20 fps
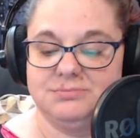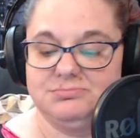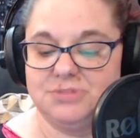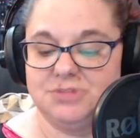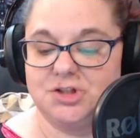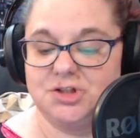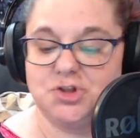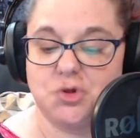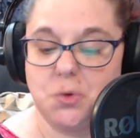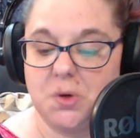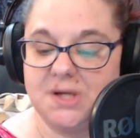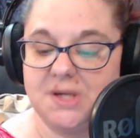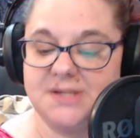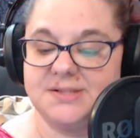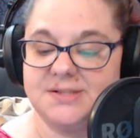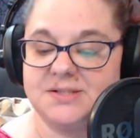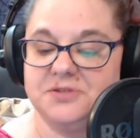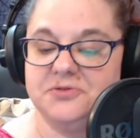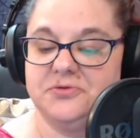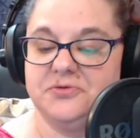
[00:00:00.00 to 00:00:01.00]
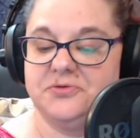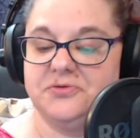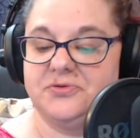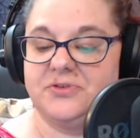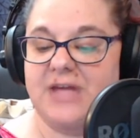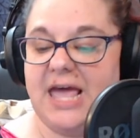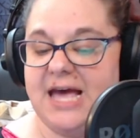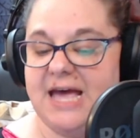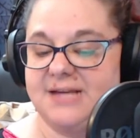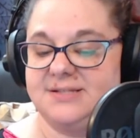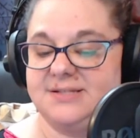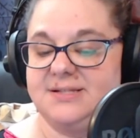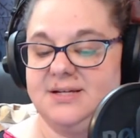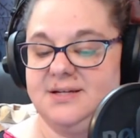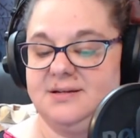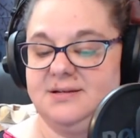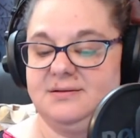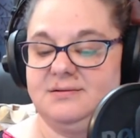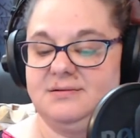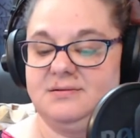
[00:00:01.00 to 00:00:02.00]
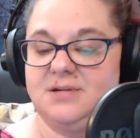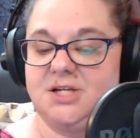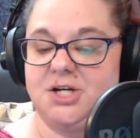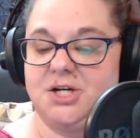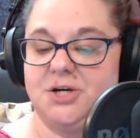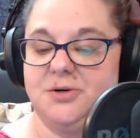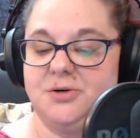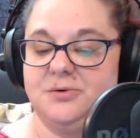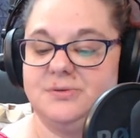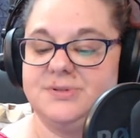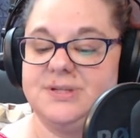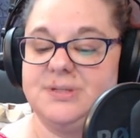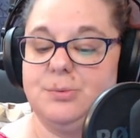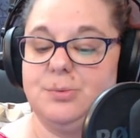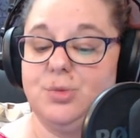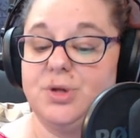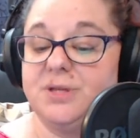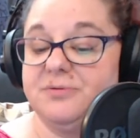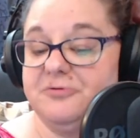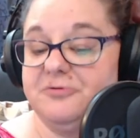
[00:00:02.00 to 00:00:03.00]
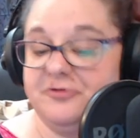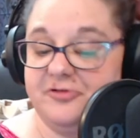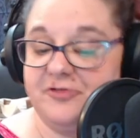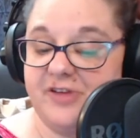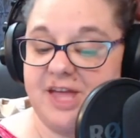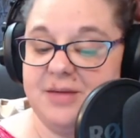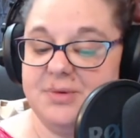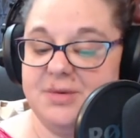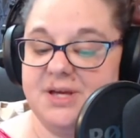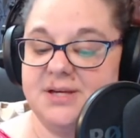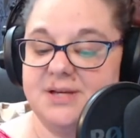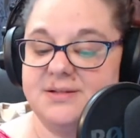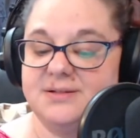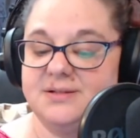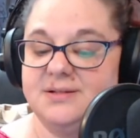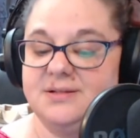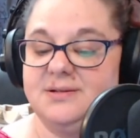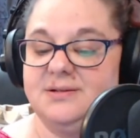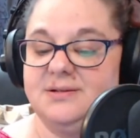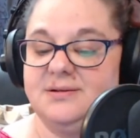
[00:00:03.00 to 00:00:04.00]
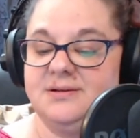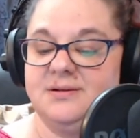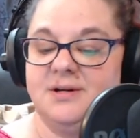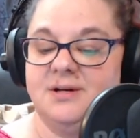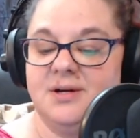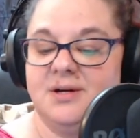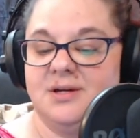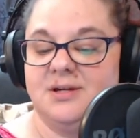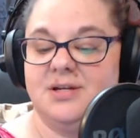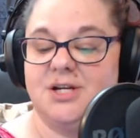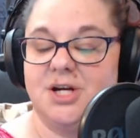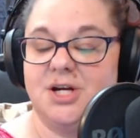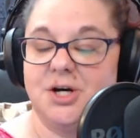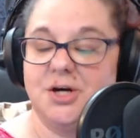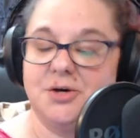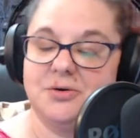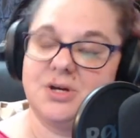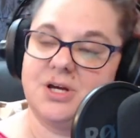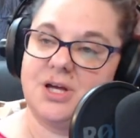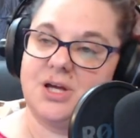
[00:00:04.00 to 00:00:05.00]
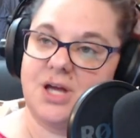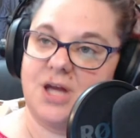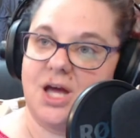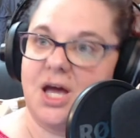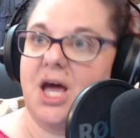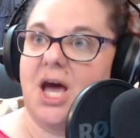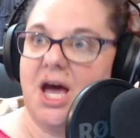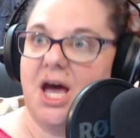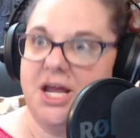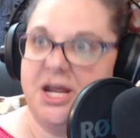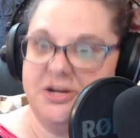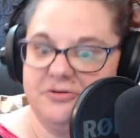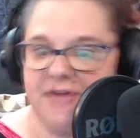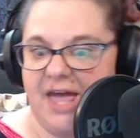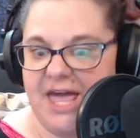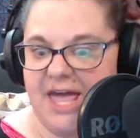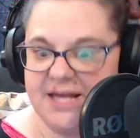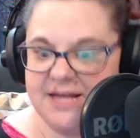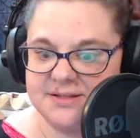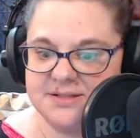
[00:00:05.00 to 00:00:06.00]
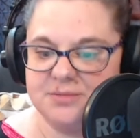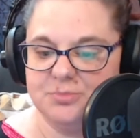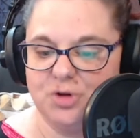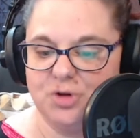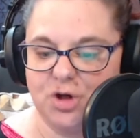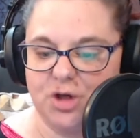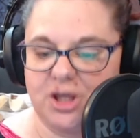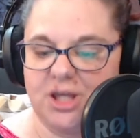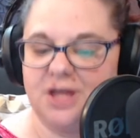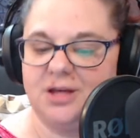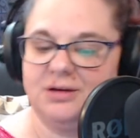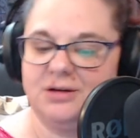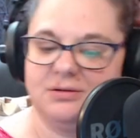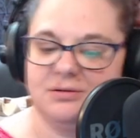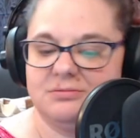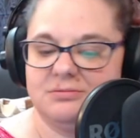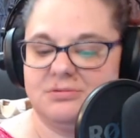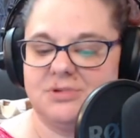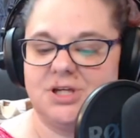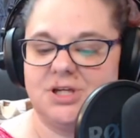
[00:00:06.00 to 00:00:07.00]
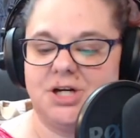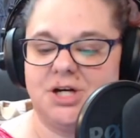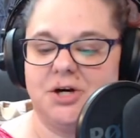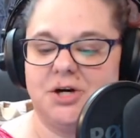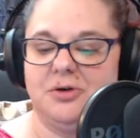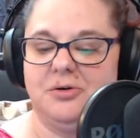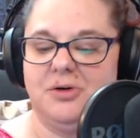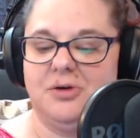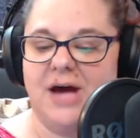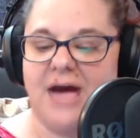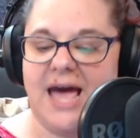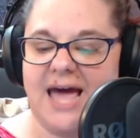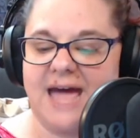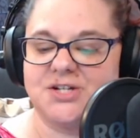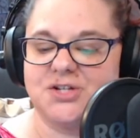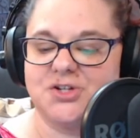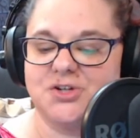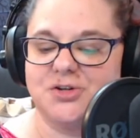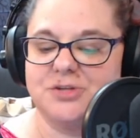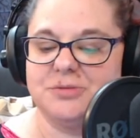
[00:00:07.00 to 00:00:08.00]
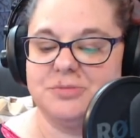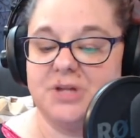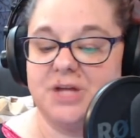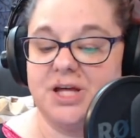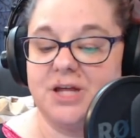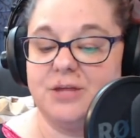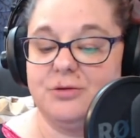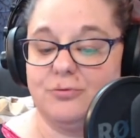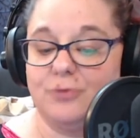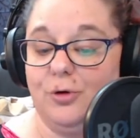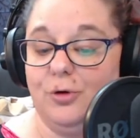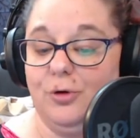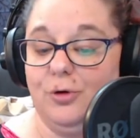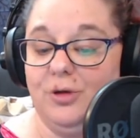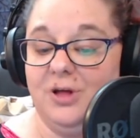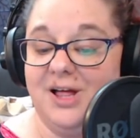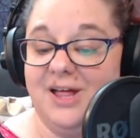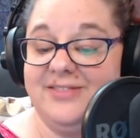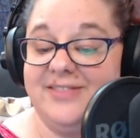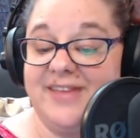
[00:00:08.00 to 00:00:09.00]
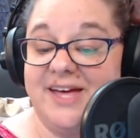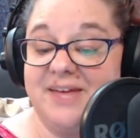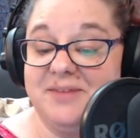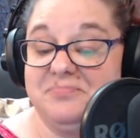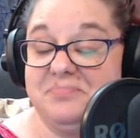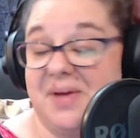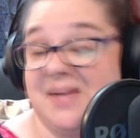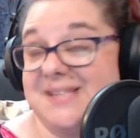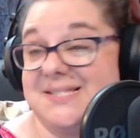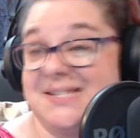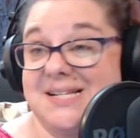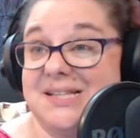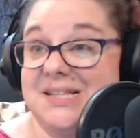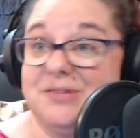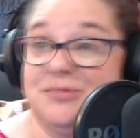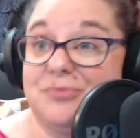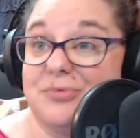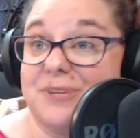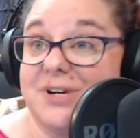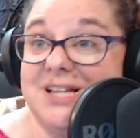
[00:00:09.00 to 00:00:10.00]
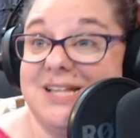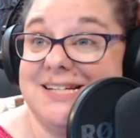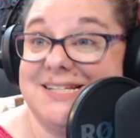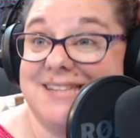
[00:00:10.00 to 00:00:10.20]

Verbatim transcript: a choice of casting, you know, someone famous and, you know, kind of handsome looking, you know, actor to play the role that basically really